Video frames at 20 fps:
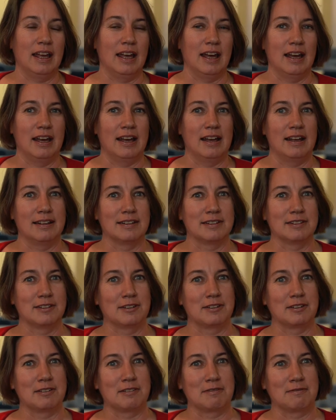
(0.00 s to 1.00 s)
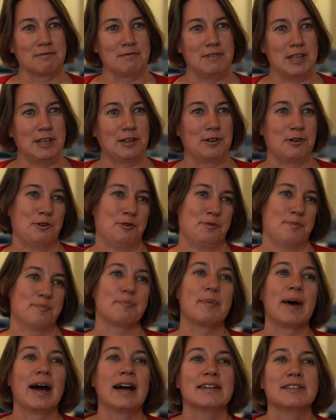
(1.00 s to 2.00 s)
And we go
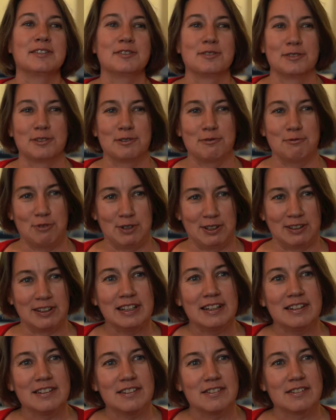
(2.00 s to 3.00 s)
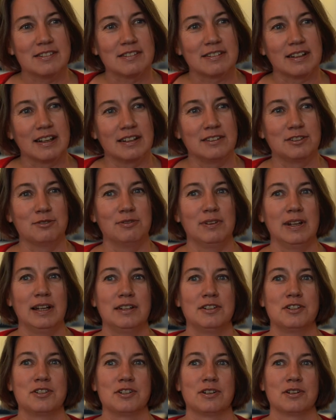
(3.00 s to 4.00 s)
back to the village and the
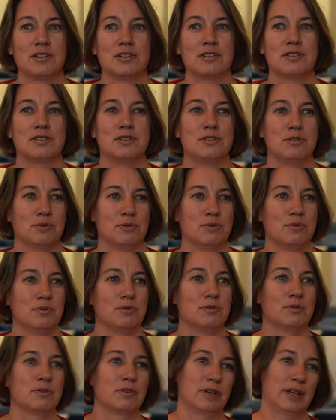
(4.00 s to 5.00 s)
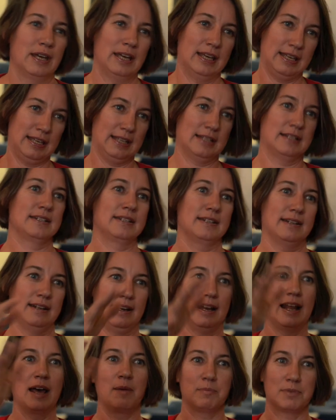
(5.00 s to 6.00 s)
villagers do his
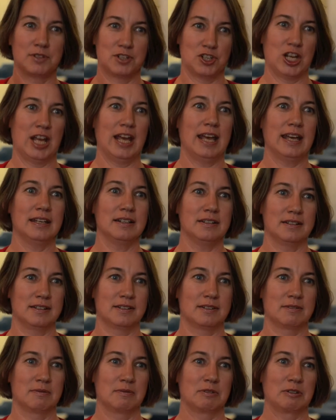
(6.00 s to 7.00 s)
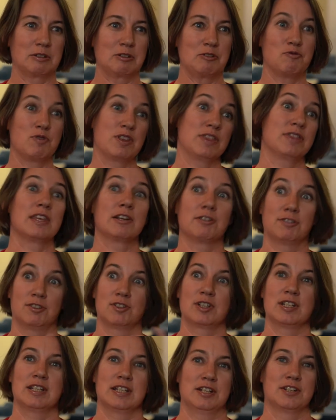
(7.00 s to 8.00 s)
lampshades with their
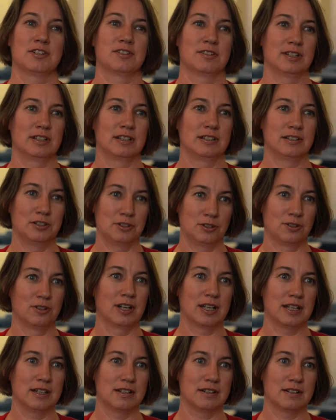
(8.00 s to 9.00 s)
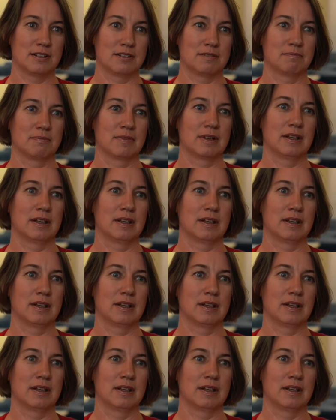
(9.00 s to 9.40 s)
traditional knowledge.